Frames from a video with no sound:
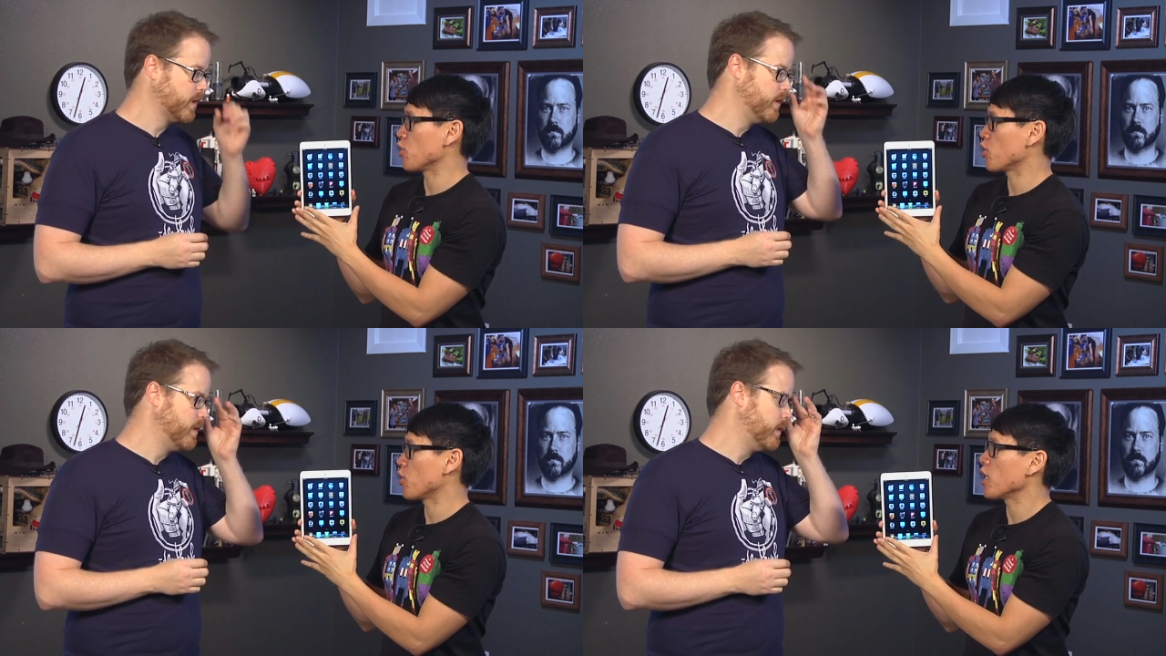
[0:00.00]

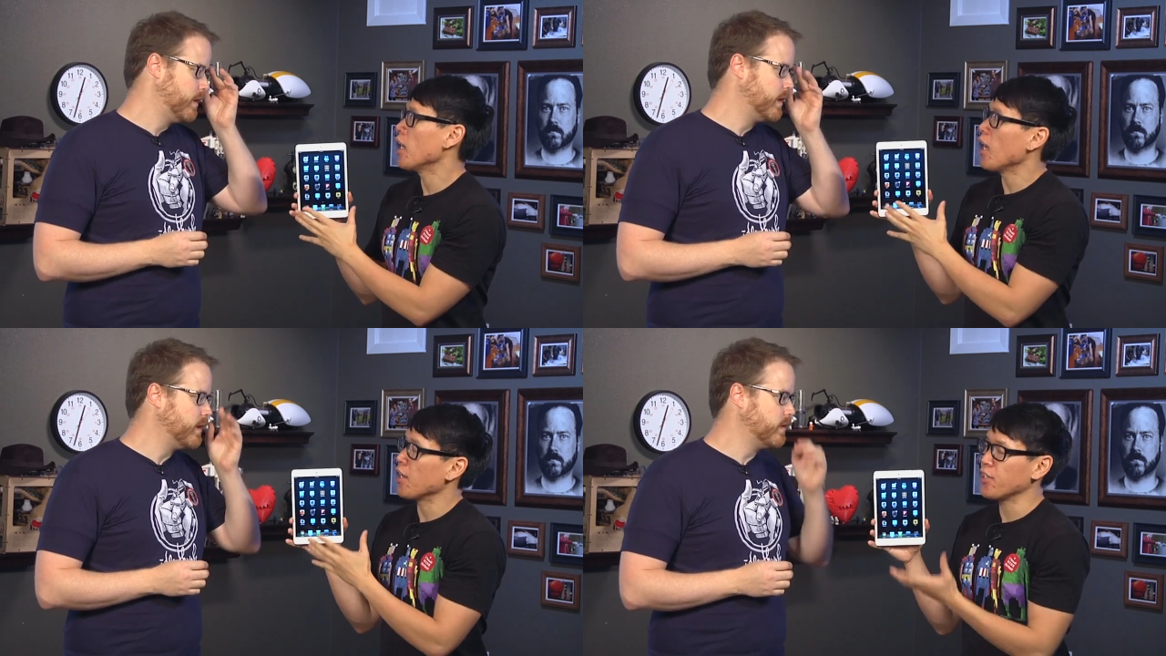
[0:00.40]
Speaker 1: and thirty.
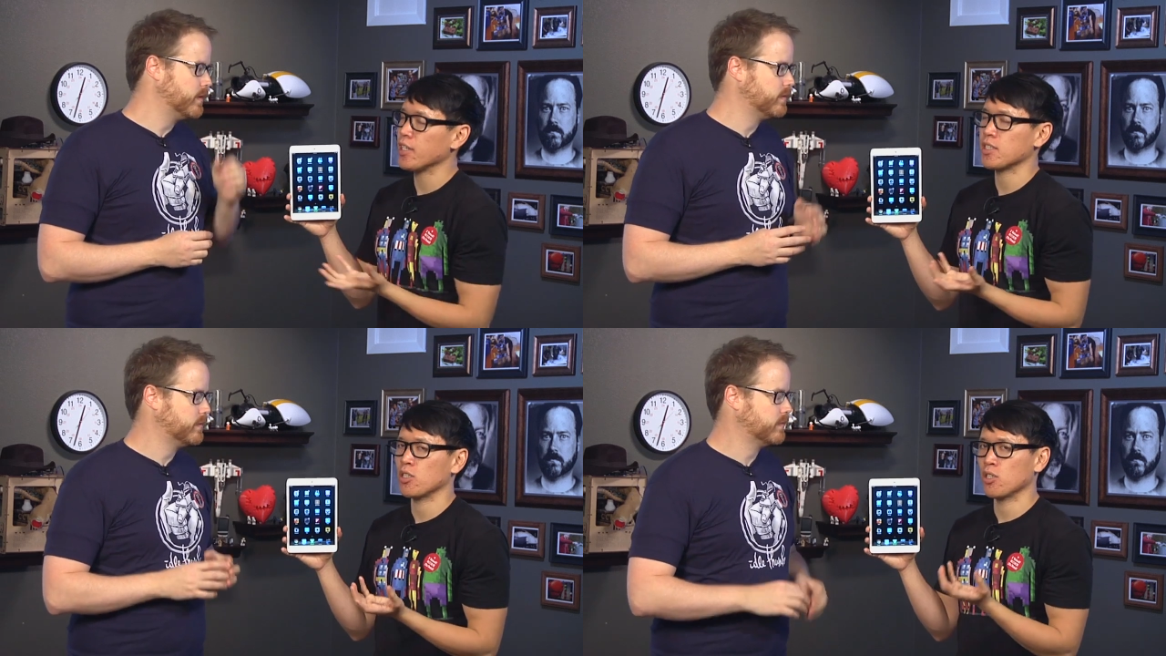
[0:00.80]
I think
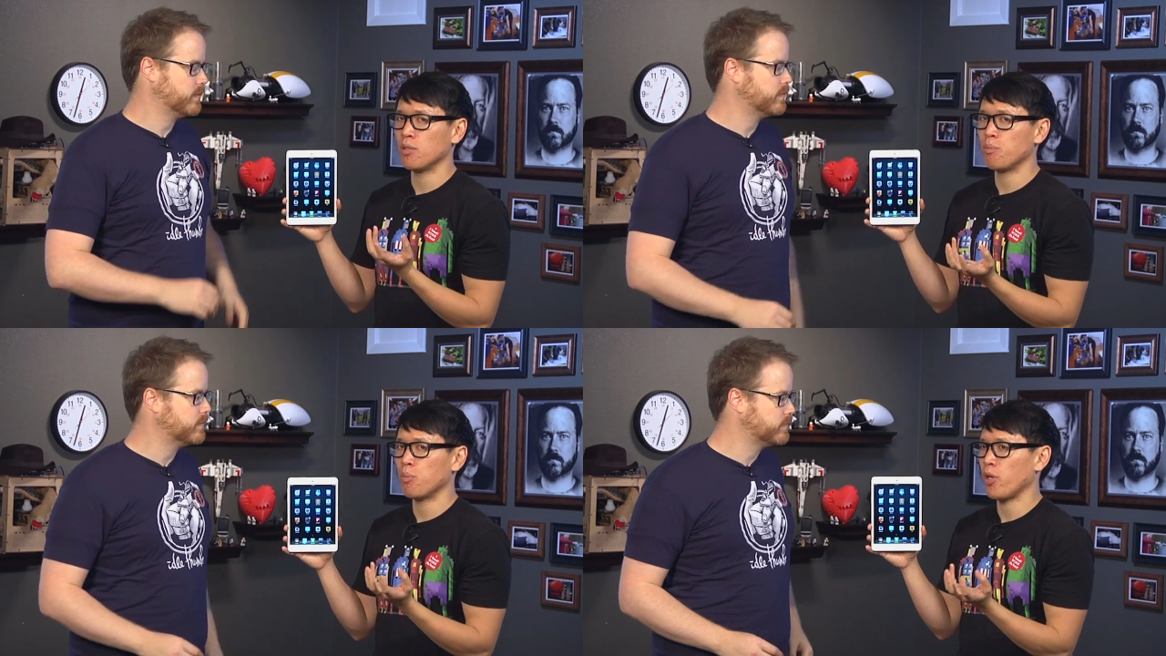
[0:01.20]
it's a
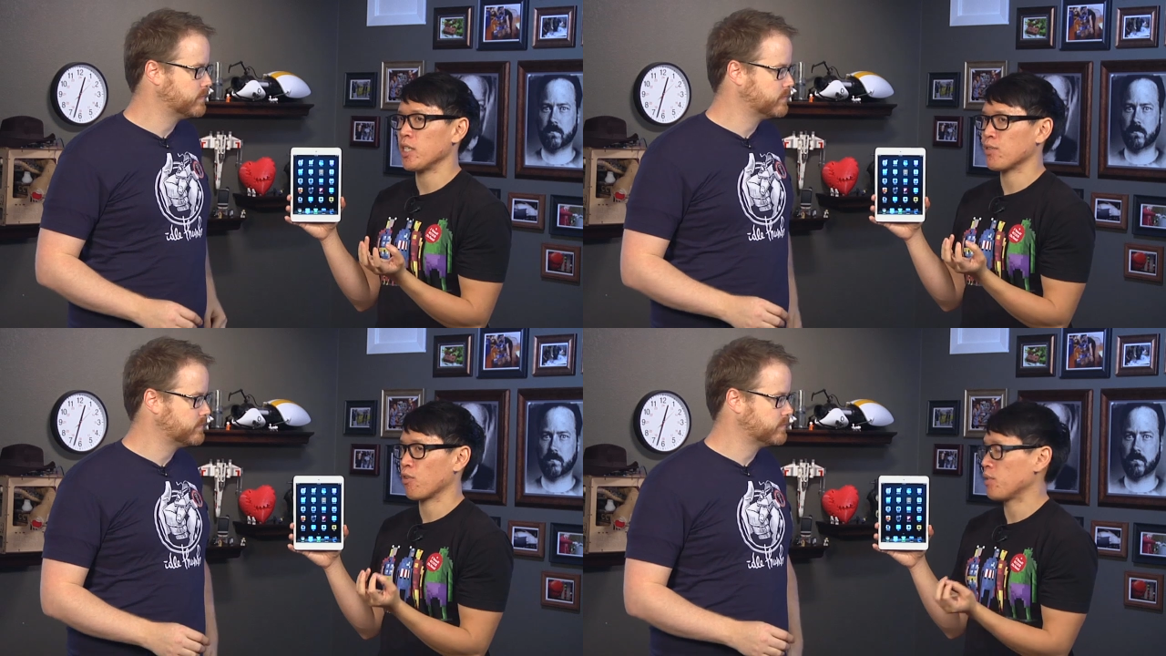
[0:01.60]
good
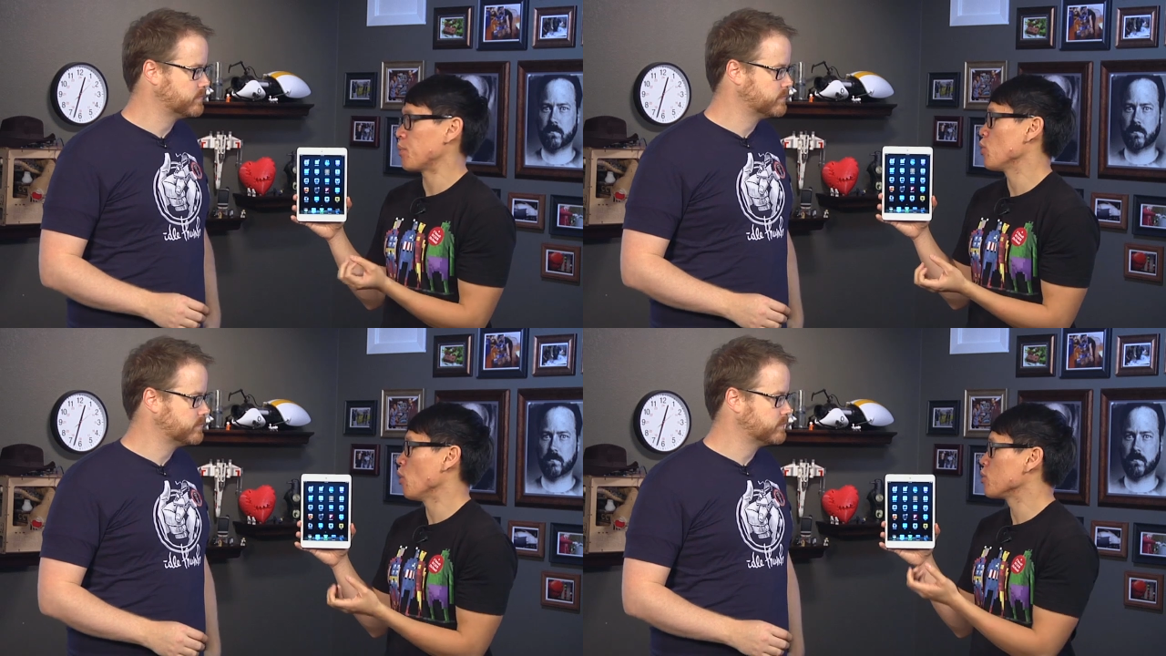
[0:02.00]
place for
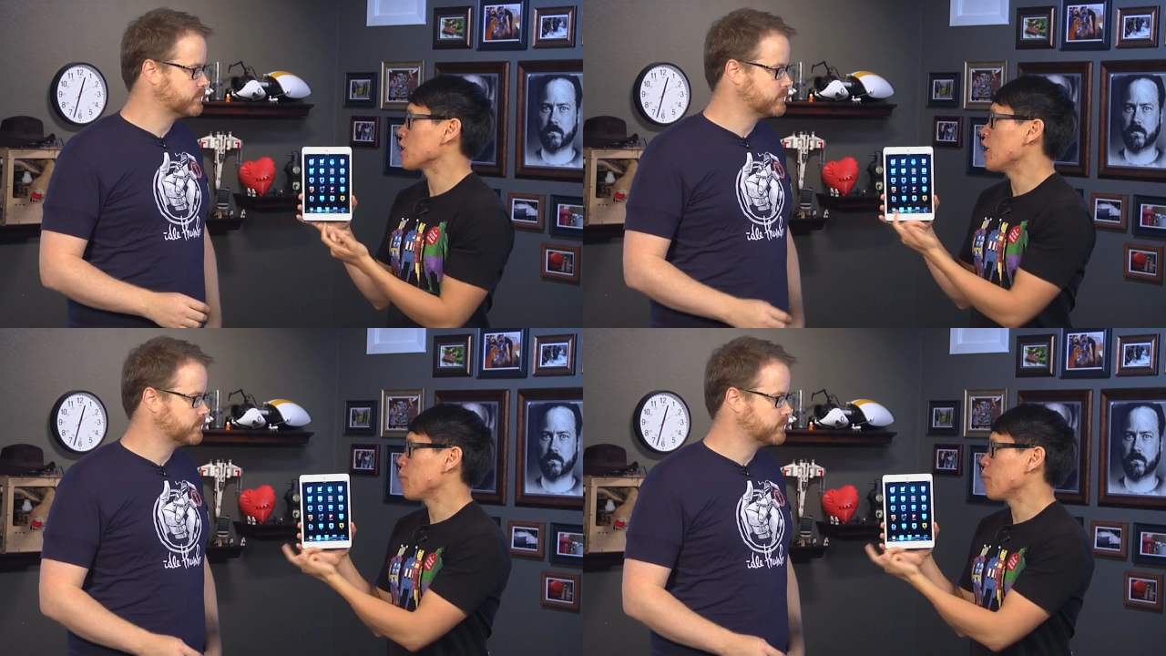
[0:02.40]
someone who owns